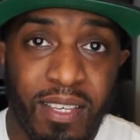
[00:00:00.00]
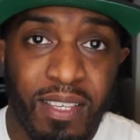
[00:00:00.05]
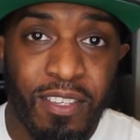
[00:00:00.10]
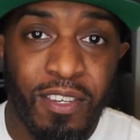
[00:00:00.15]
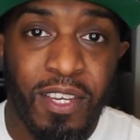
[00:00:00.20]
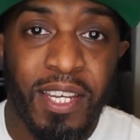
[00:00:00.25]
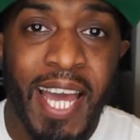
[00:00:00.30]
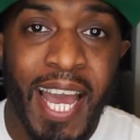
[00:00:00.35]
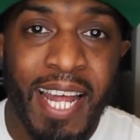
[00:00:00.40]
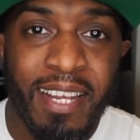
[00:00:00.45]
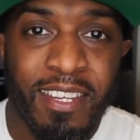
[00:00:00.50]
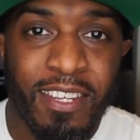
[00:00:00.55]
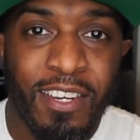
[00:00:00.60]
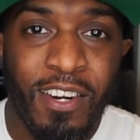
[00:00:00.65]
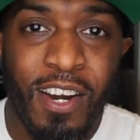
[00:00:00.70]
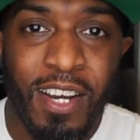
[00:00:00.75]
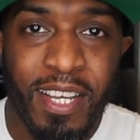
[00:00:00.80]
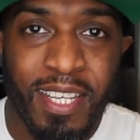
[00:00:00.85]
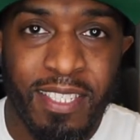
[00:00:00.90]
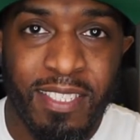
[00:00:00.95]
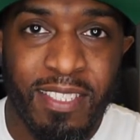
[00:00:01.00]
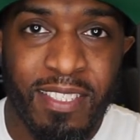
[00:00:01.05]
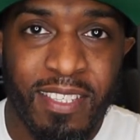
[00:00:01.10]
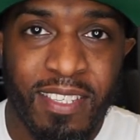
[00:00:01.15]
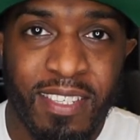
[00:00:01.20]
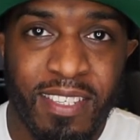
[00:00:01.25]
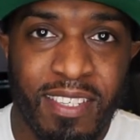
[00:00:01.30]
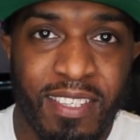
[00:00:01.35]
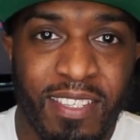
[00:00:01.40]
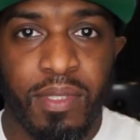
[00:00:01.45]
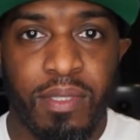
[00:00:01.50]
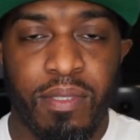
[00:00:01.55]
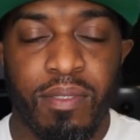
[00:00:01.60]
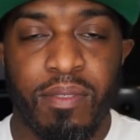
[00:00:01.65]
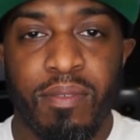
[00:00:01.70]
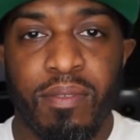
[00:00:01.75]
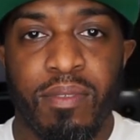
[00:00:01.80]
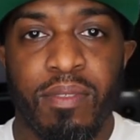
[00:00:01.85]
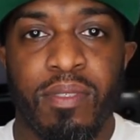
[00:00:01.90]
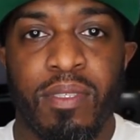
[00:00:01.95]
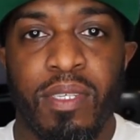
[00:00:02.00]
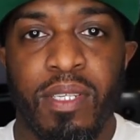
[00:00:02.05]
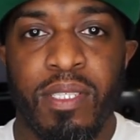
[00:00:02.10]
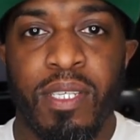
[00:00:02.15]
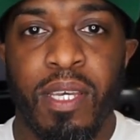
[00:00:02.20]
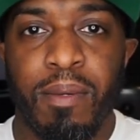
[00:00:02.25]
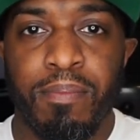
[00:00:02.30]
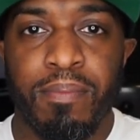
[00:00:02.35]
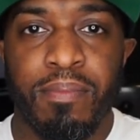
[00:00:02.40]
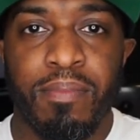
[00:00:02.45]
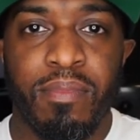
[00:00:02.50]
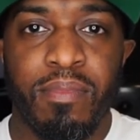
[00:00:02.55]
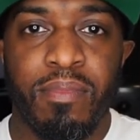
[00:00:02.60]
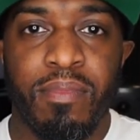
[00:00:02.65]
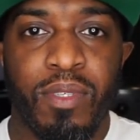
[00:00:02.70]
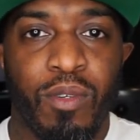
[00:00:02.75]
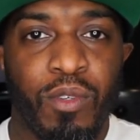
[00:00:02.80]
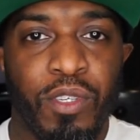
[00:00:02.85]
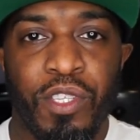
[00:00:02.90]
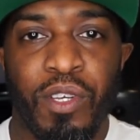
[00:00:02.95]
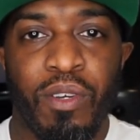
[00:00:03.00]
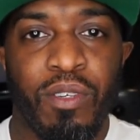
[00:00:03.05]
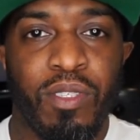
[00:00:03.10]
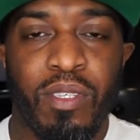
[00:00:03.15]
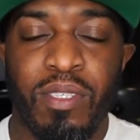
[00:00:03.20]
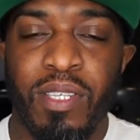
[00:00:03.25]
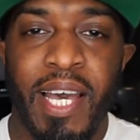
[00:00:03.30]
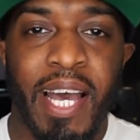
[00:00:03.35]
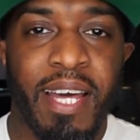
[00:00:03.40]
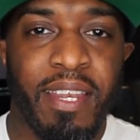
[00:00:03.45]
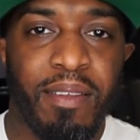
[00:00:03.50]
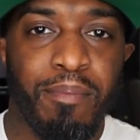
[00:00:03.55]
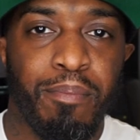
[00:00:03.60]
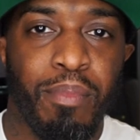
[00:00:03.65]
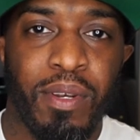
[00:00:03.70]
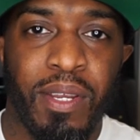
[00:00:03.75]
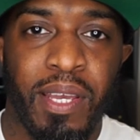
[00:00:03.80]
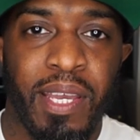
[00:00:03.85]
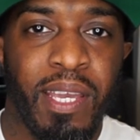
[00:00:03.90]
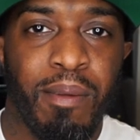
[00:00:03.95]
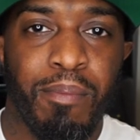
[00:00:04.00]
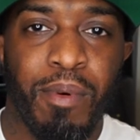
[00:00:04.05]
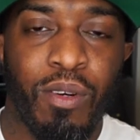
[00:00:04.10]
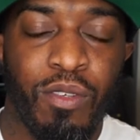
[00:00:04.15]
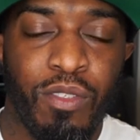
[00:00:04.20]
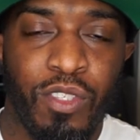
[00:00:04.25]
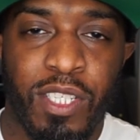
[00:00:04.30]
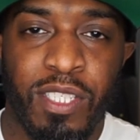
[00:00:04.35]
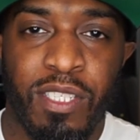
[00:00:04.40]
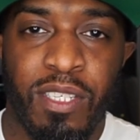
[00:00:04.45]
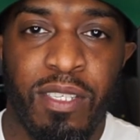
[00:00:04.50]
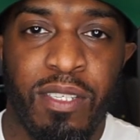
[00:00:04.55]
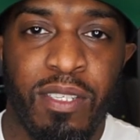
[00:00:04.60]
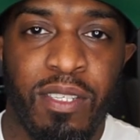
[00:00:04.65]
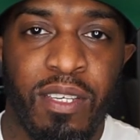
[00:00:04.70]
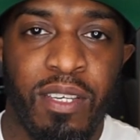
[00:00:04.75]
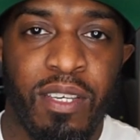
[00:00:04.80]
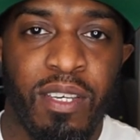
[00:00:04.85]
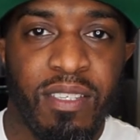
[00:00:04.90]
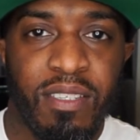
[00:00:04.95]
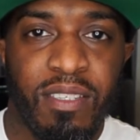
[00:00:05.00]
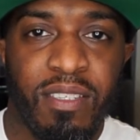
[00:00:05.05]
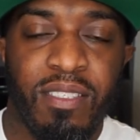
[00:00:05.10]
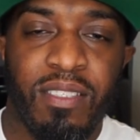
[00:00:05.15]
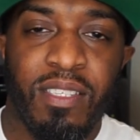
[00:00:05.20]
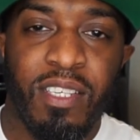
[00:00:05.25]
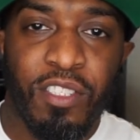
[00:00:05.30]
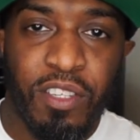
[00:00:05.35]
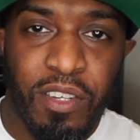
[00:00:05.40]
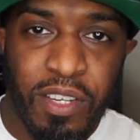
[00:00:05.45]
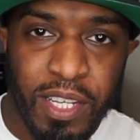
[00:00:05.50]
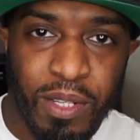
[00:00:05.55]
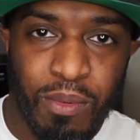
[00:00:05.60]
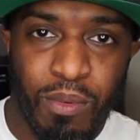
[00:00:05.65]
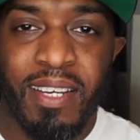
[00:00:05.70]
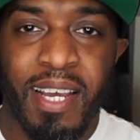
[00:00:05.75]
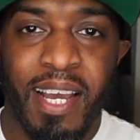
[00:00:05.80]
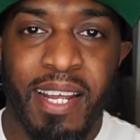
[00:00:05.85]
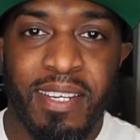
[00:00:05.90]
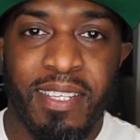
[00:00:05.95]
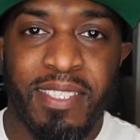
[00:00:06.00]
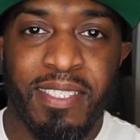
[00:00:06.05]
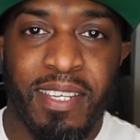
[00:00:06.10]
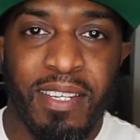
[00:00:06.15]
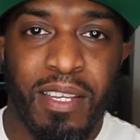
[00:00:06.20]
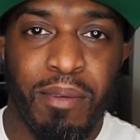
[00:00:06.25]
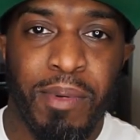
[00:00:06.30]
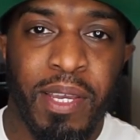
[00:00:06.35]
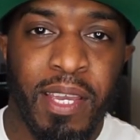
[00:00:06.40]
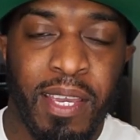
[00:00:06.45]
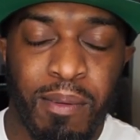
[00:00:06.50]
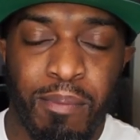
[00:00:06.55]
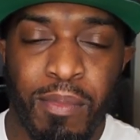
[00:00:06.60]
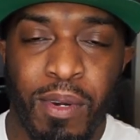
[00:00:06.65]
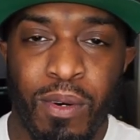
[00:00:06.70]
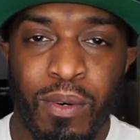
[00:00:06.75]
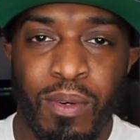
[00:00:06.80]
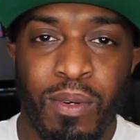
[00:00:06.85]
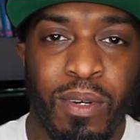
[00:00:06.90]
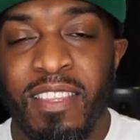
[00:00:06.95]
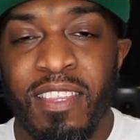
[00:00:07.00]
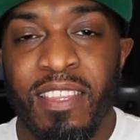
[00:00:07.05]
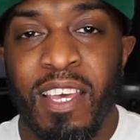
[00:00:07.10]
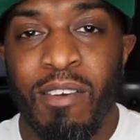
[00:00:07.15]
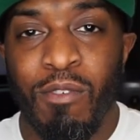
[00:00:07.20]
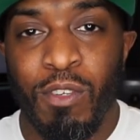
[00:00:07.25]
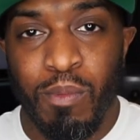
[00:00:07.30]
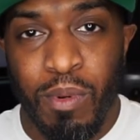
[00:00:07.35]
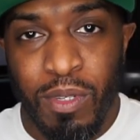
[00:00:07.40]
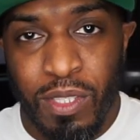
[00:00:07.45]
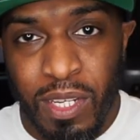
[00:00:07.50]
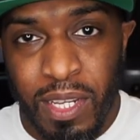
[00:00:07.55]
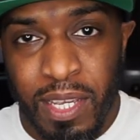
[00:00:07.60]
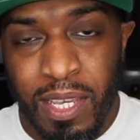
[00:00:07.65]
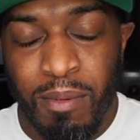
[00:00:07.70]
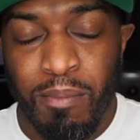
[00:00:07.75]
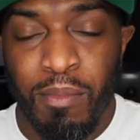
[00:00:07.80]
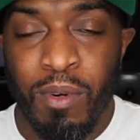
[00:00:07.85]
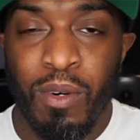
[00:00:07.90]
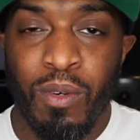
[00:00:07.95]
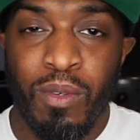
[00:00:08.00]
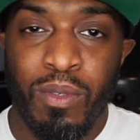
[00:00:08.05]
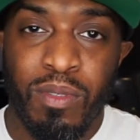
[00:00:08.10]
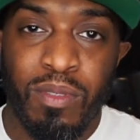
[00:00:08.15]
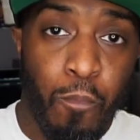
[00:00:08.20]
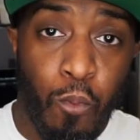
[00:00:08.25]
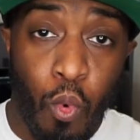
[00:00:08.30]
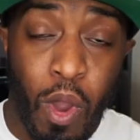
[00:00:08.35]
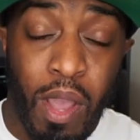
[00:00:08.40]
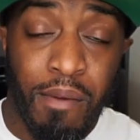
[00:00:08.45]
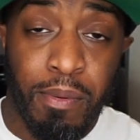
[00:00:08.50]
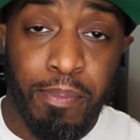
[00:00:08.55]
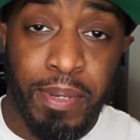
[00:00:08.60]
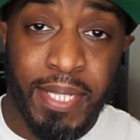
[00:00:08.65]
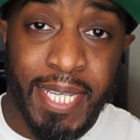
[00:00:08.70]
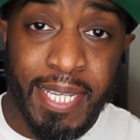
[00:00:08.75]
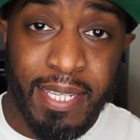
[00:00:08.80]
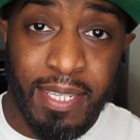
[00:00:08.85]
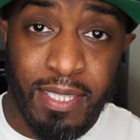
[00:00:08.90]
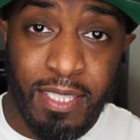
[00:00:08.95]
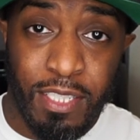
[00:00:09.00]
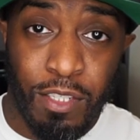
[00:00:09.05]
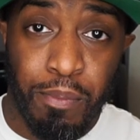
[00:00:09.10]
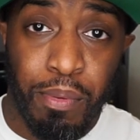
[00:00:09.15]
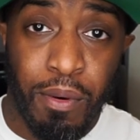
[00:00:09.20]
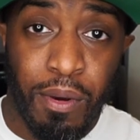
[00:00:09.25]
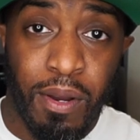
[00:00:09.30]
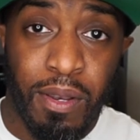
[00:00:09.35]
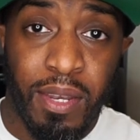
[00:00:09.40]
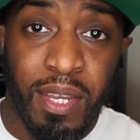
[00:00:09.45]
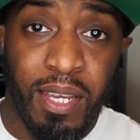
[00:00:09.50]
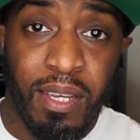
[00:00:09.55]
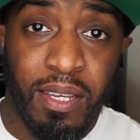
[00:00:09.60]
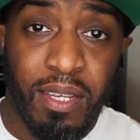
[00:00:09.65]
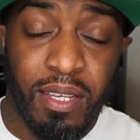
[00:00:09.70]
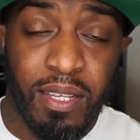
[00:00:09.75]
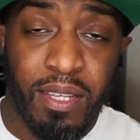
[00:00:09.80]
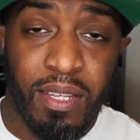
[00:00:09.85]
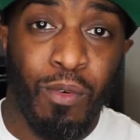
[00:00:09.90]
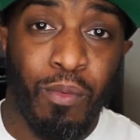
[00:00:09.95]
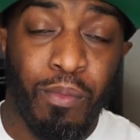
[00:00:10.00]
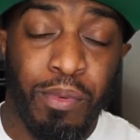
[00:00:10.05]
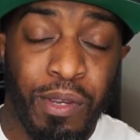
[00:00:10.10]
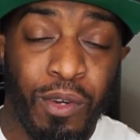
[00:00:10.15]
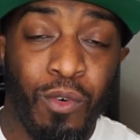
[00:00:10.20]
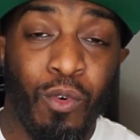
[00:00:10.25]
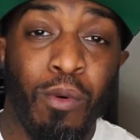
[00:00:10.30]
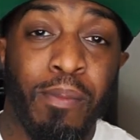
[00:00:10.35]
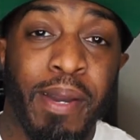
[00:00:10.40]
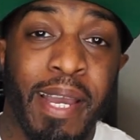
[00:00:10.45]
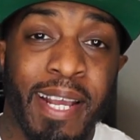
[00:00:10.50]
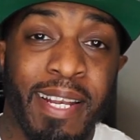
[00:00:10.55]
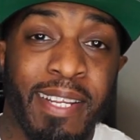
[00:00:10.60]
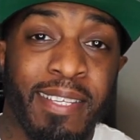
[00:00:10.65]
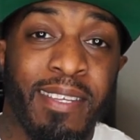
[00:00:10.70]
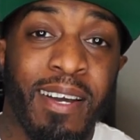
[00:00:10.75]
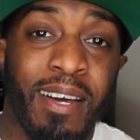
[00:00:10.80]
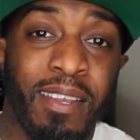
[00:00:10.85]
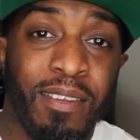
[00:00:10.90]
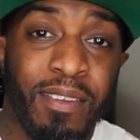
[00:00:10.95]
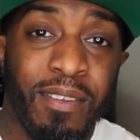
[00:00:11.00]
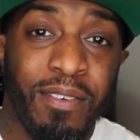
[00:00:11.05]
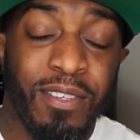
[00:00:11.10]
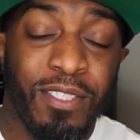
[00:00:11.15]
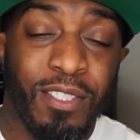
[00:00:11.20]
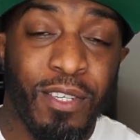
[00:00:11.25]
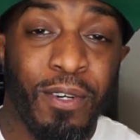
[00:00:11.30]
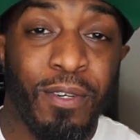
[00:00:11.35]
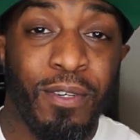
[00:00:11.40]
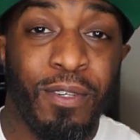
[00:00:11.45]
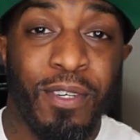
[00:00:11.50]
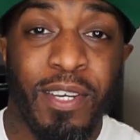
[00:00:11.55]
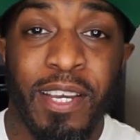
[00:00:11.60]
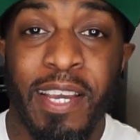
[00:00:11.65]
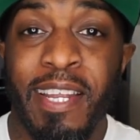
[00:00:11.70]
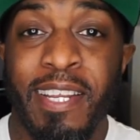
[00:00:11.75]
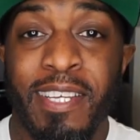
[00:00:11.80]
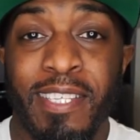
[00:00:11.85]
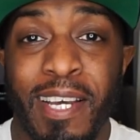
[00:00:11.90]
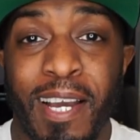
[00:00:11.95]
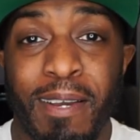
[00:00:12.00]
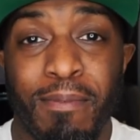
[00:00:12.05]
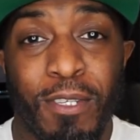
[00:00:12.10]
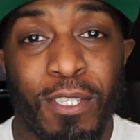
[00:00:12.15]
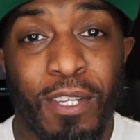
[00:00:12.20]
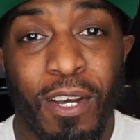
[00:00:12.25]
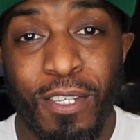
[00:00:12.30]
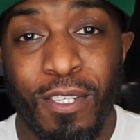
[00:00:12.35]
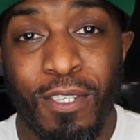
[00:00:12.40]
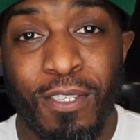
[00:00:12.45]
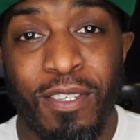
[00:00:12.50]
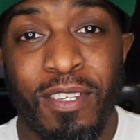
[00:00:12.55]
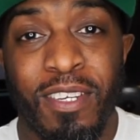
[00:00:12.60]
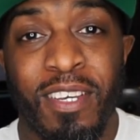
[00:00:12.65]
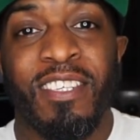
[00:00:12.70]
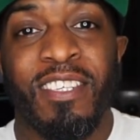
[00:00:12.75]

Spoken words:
you can add the artist to the team. So what you do is just put the email address in. DistroKid will kindly send them an email. They respond to the email. Whatever percentage you put on there will be automatically done. So anytime you start to